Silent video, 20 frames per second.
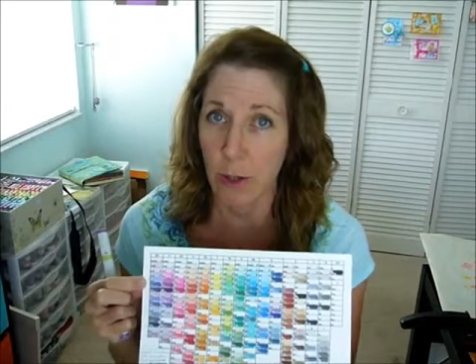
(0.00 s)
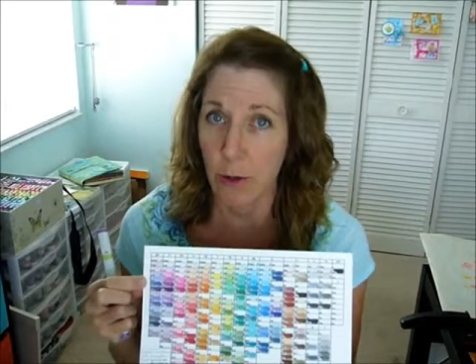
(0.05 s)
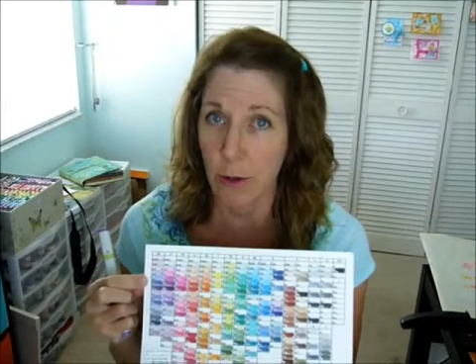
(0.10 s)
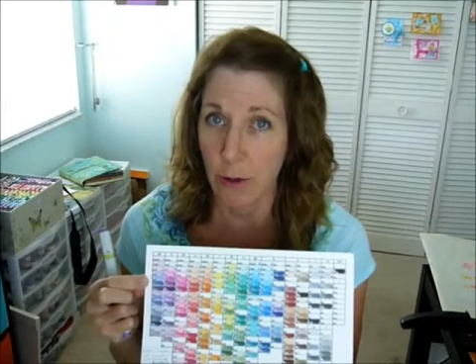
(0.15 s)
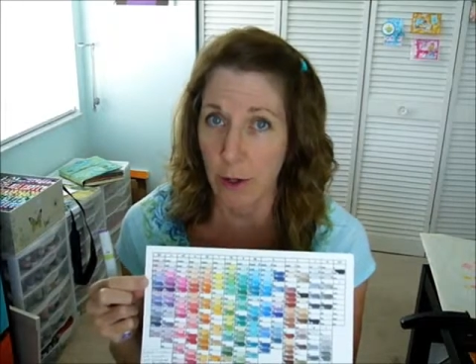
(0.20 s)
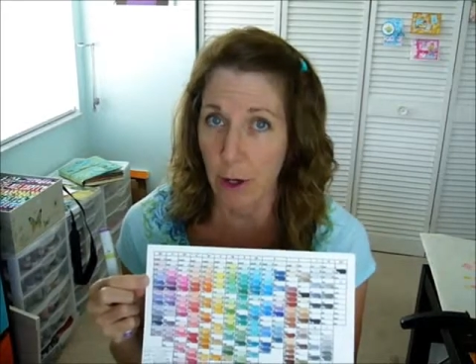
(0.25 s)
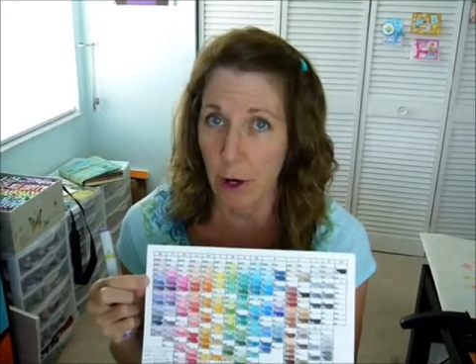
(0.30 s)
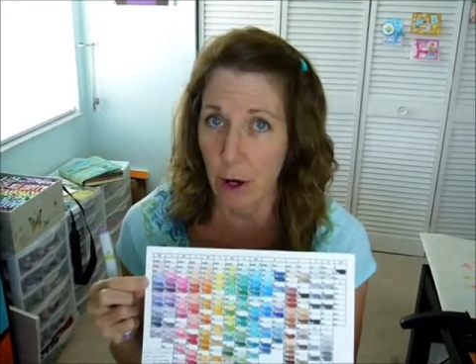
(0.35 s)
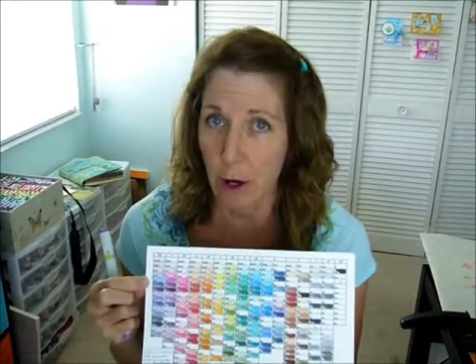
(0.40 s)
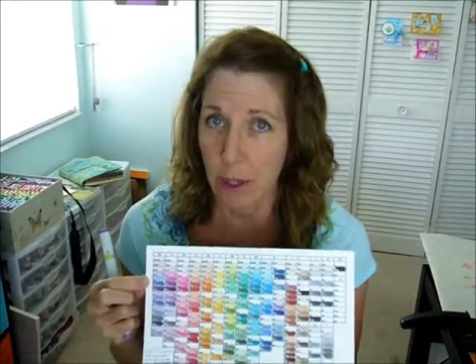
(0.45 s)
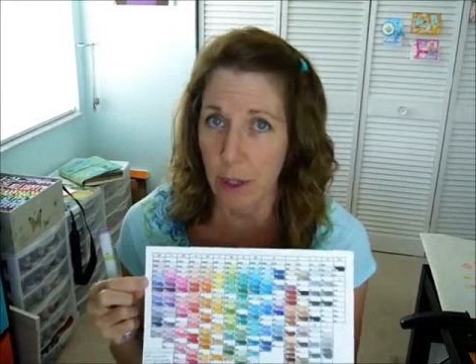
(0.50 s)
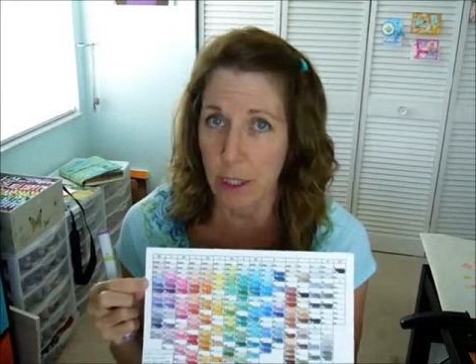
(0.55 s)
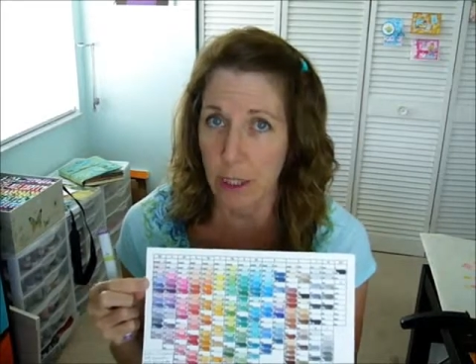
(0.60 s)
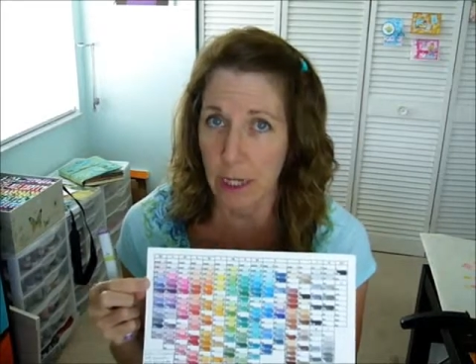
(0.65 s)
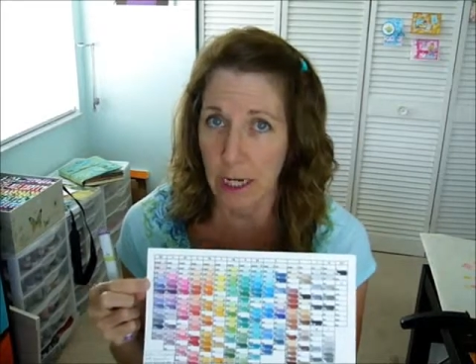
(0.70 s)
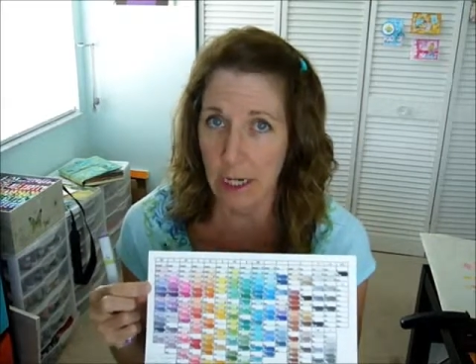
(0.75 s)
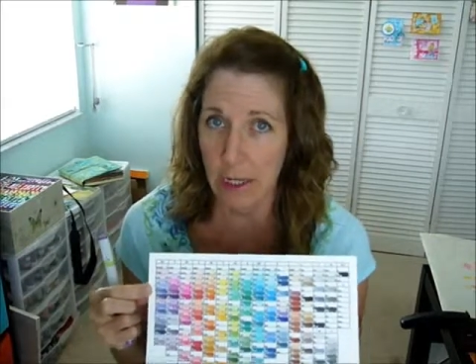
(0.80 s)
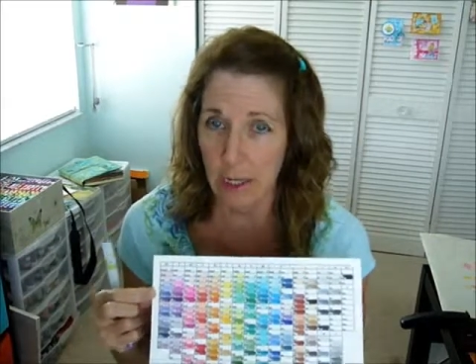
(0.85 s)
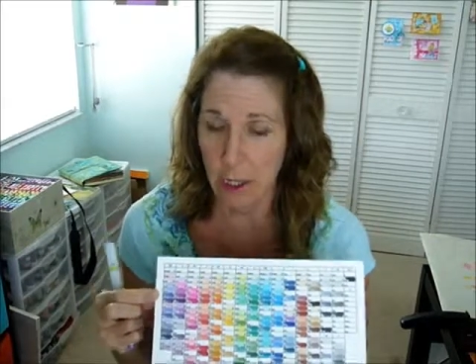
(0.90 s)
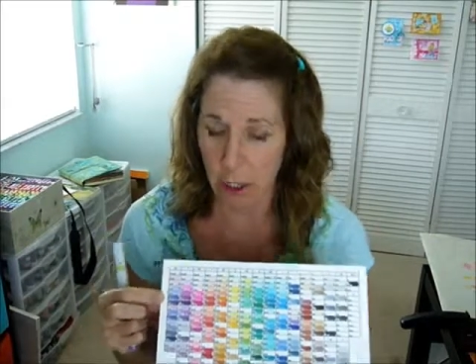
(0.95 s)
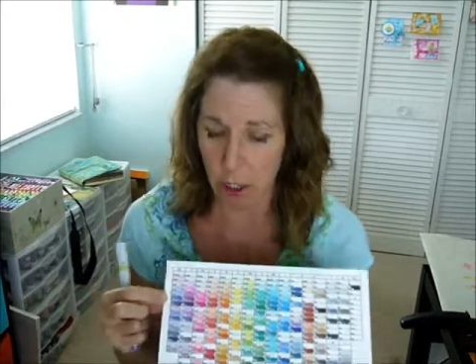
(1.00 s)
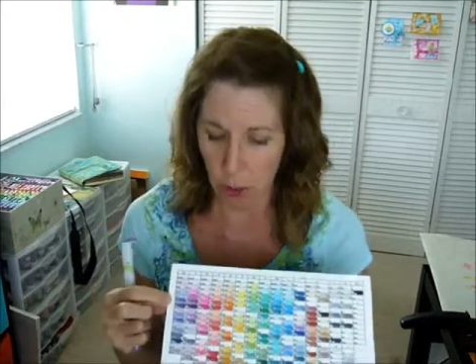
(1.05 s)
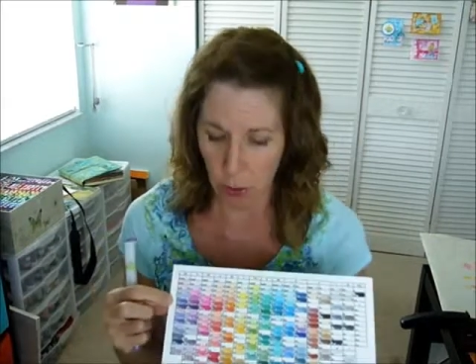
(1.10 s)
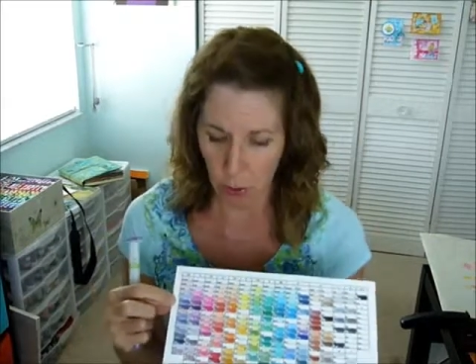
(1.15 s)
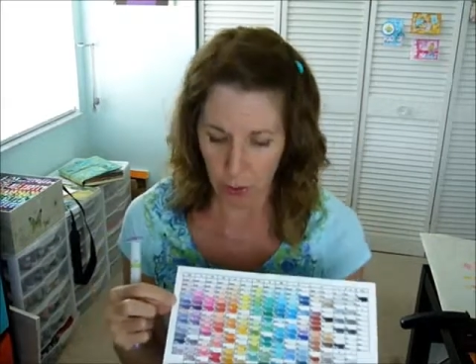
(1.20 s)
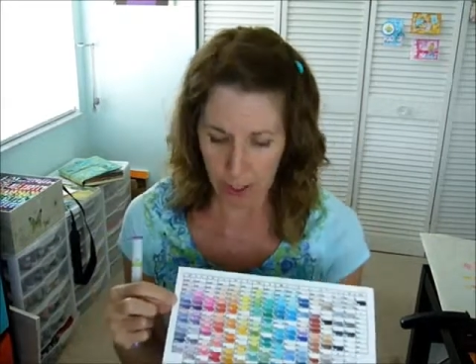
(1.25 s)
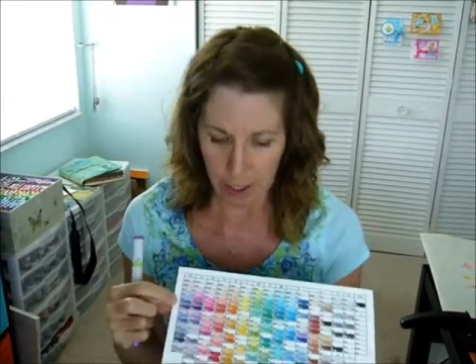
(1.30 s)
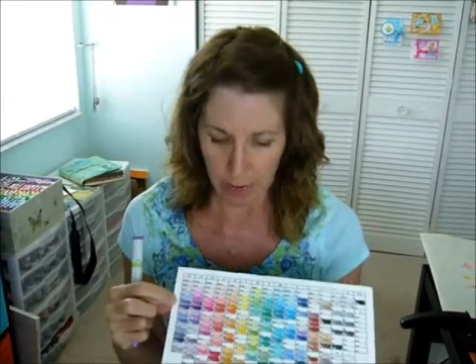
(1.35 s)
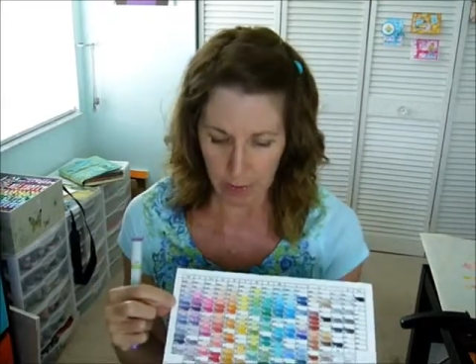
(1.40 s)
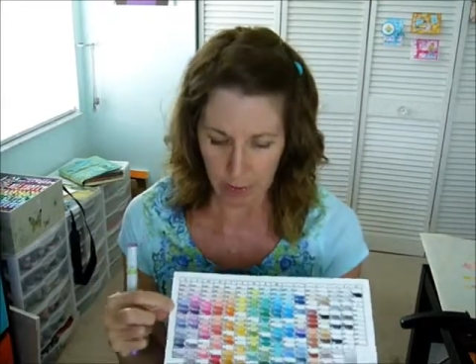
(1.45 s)
or the cardstock that you're
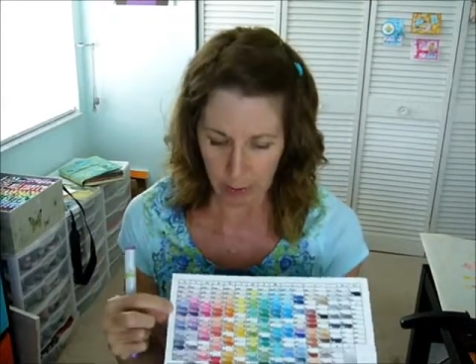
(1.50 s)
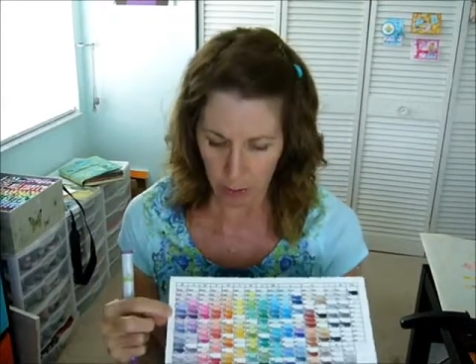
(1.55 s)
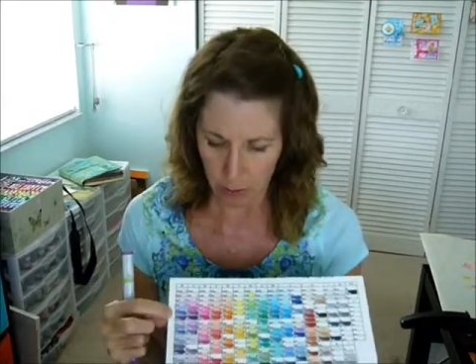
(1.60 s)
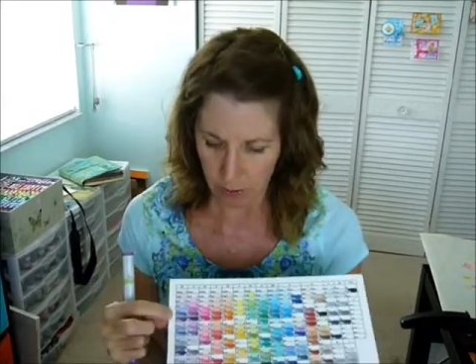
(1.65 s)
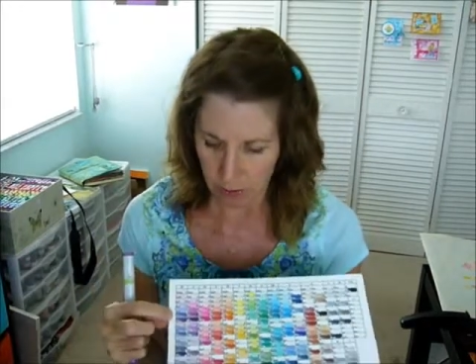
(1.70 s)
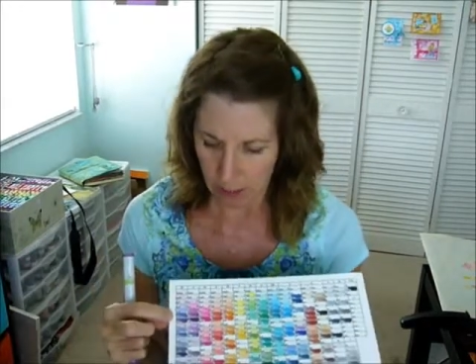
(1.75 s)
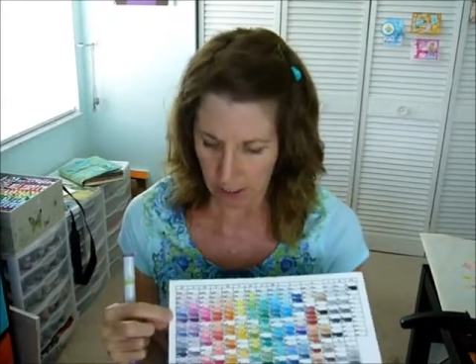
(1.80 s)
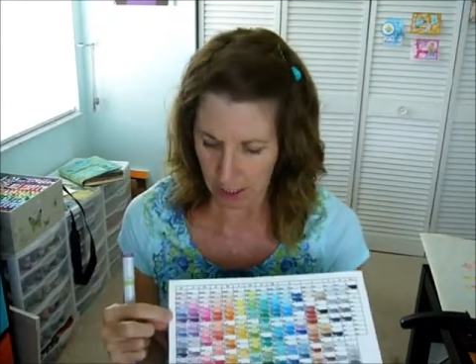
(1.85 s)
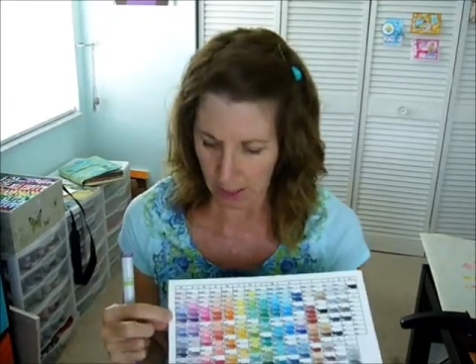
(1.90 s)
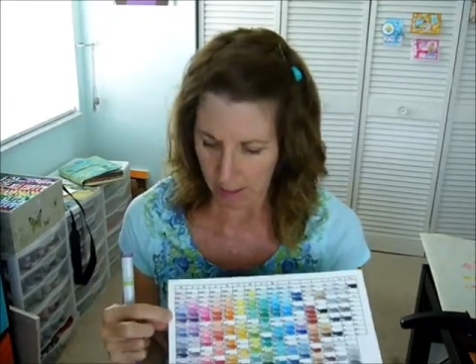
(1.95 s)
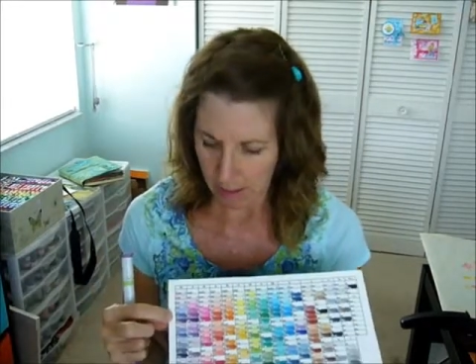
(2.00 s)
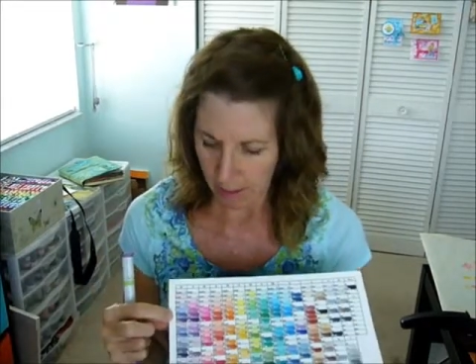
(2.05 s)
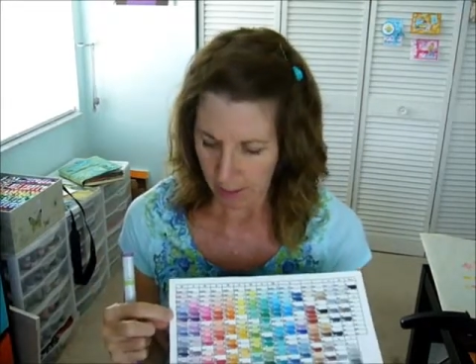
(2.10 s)
going to be using.